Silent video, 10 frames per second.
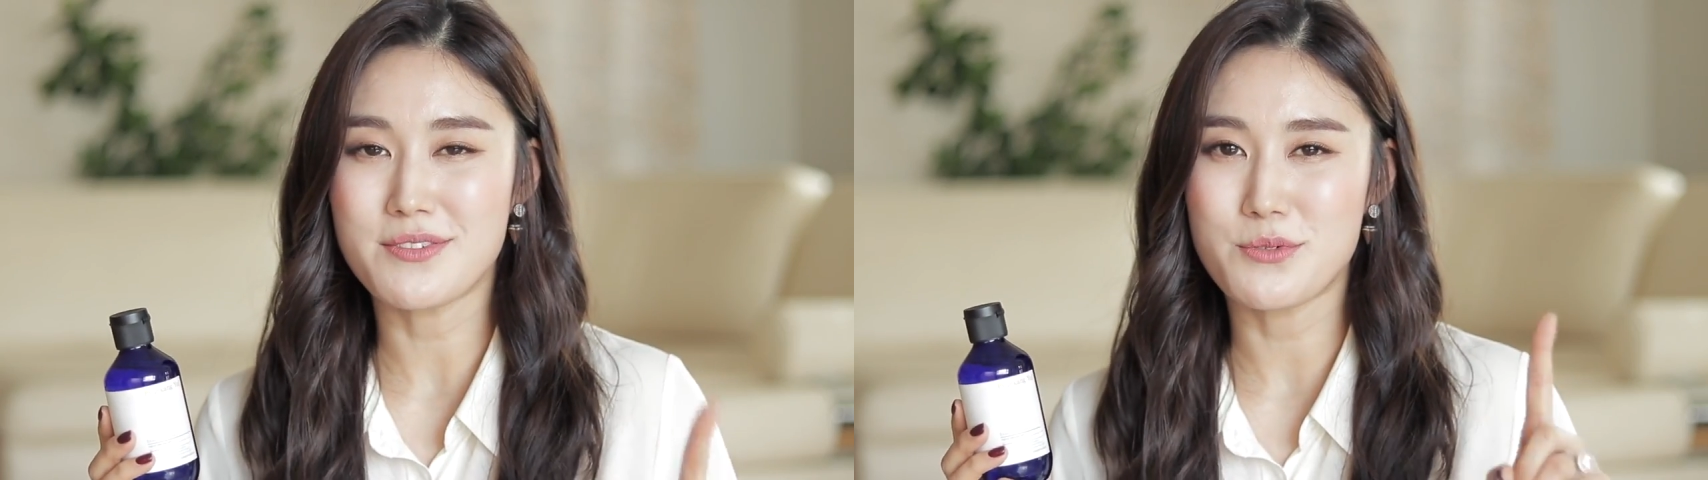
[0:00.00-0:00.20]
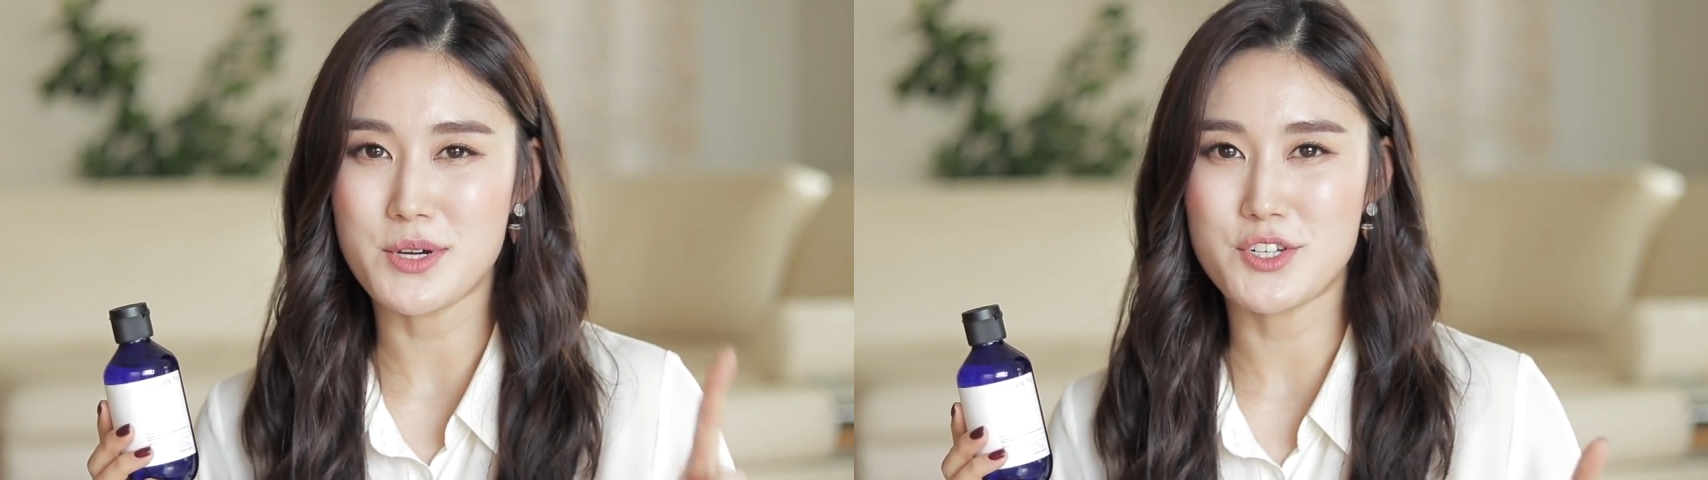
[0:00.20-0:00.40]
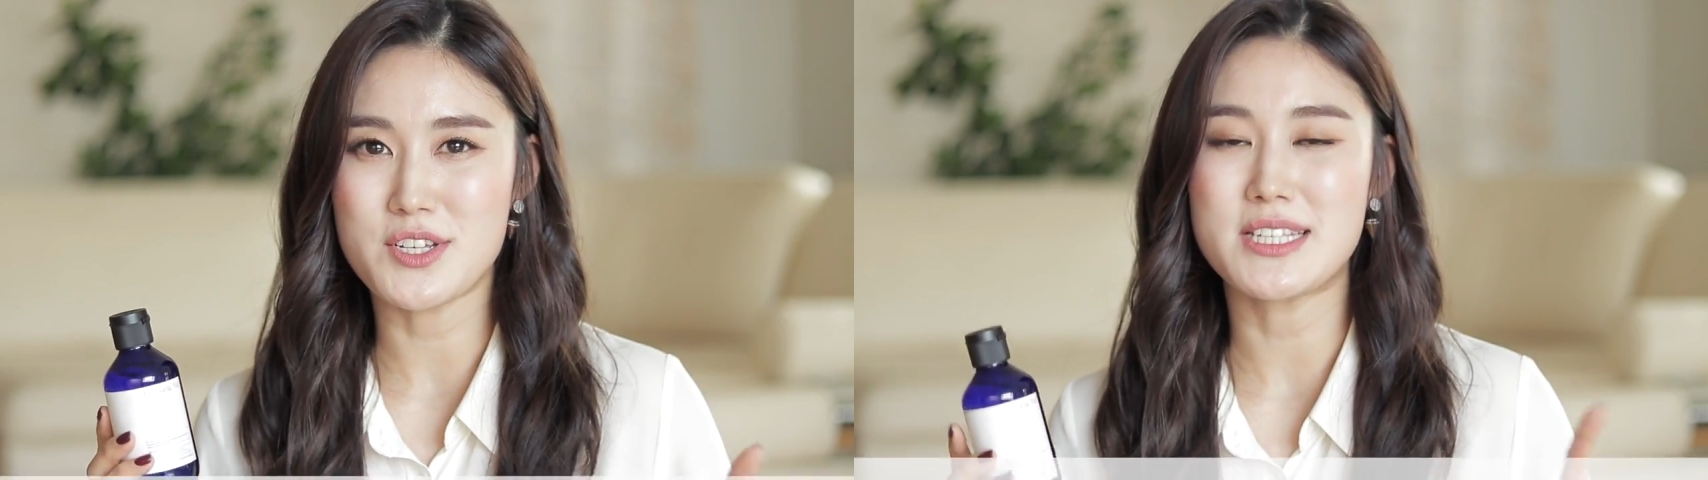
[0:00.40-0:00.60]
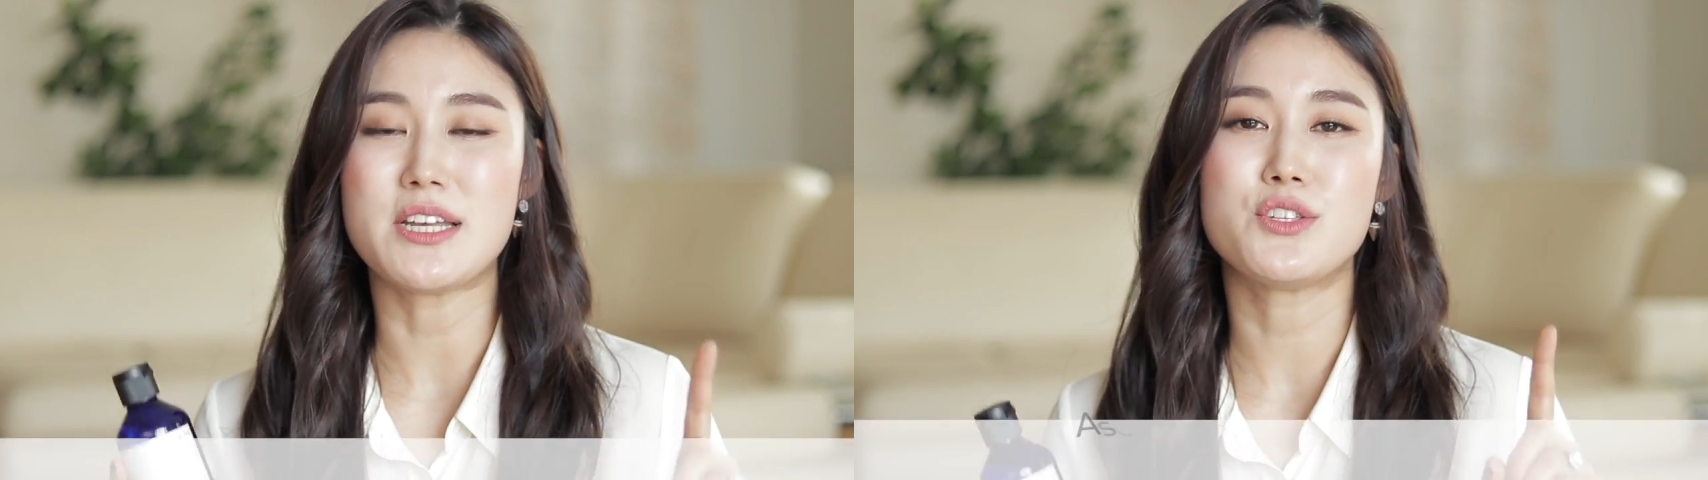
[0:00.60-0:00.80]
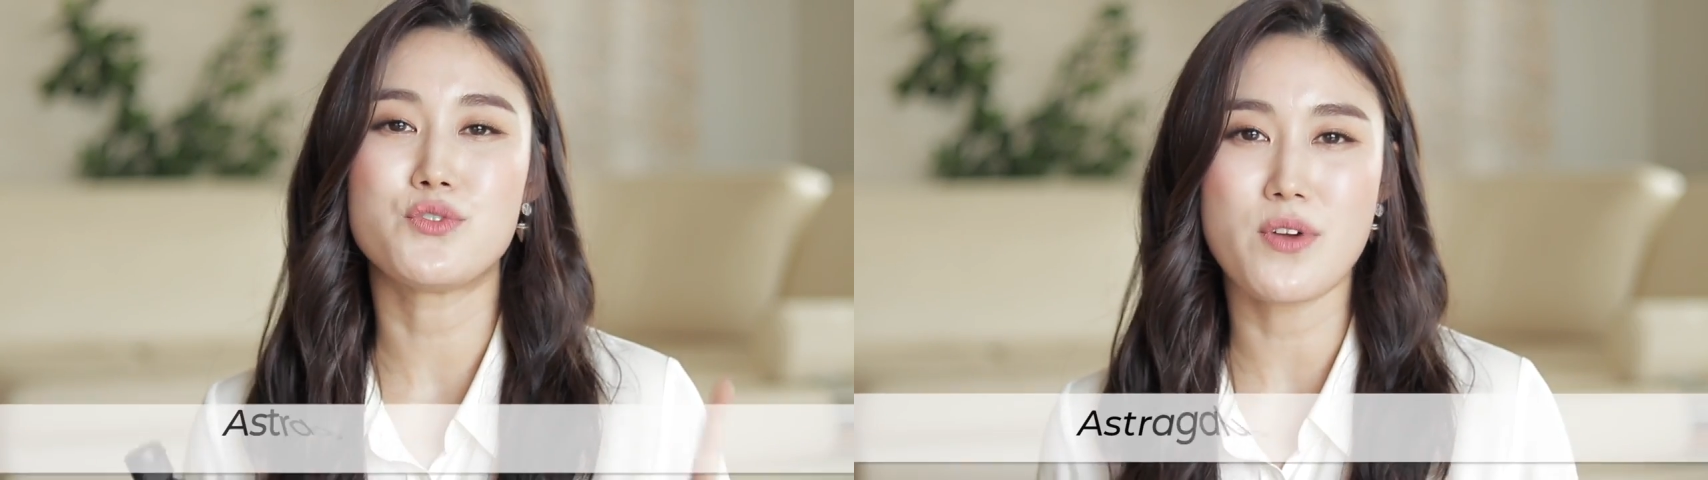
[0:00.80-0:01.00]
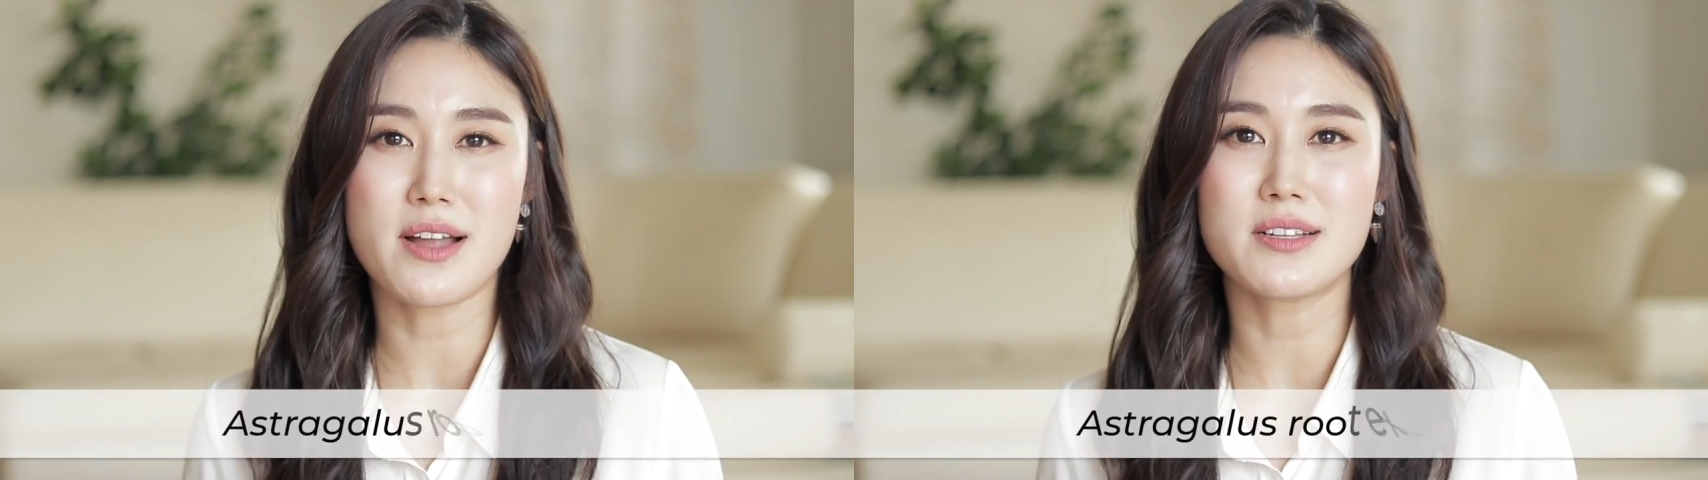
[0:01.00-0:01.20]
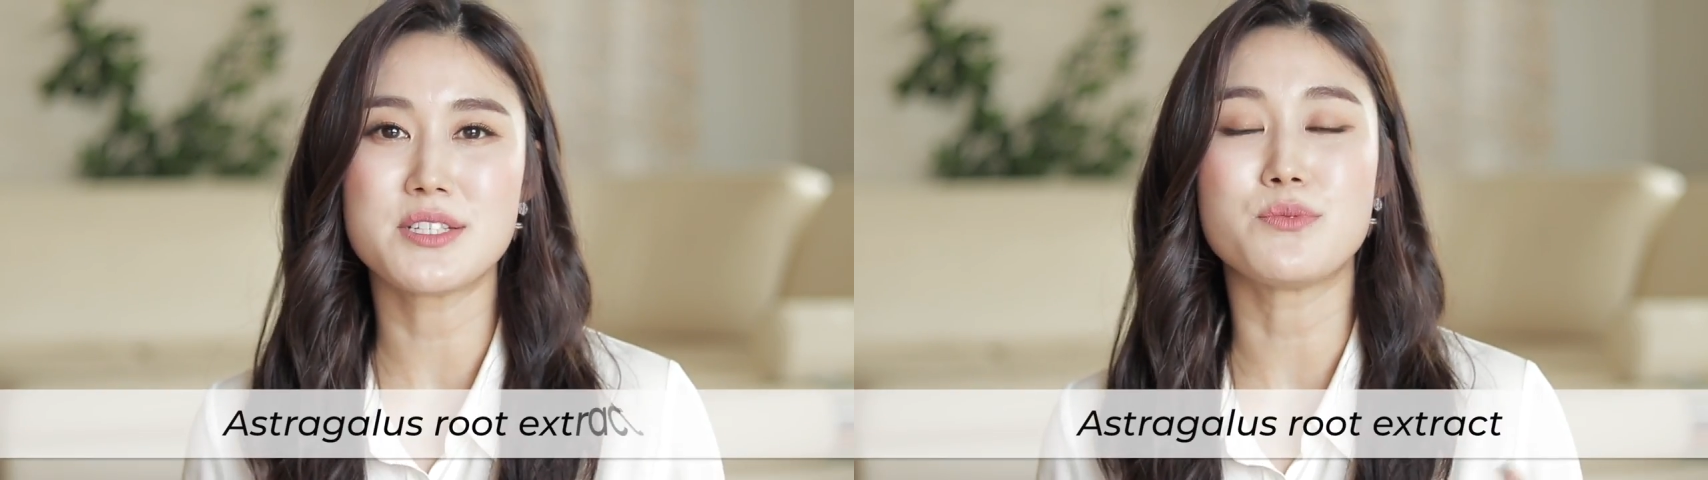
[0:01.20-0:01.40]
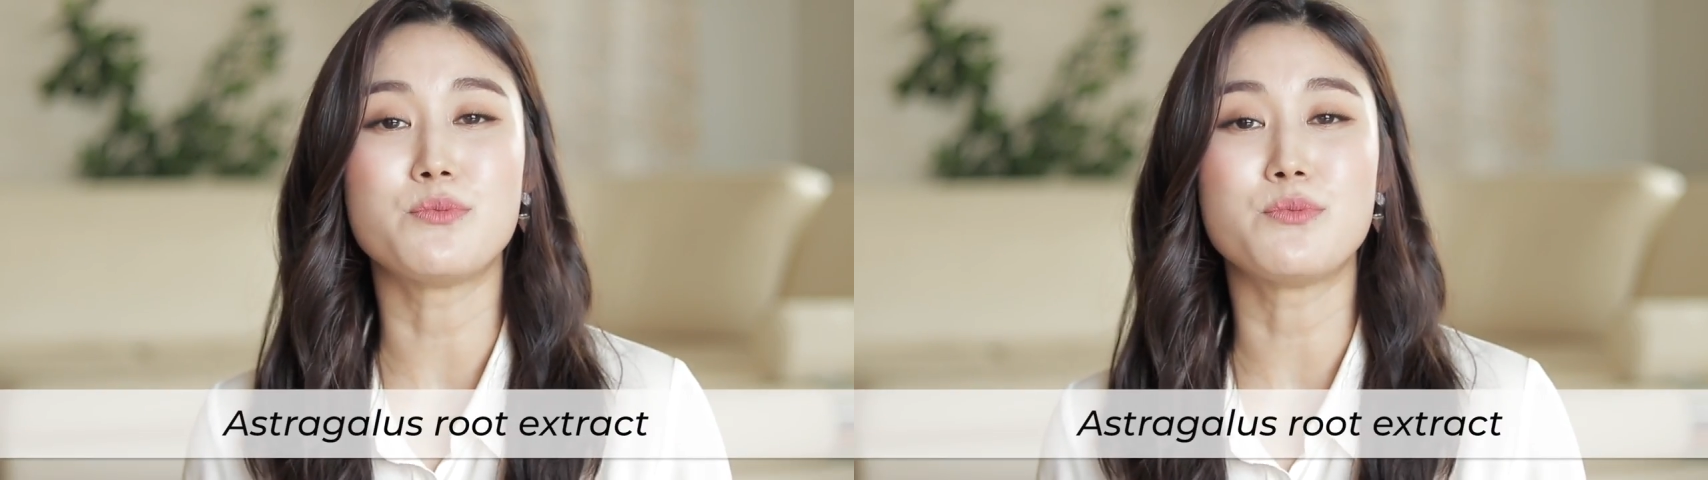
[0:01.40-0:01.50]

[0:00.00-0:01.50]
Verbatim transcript: of which is astragalus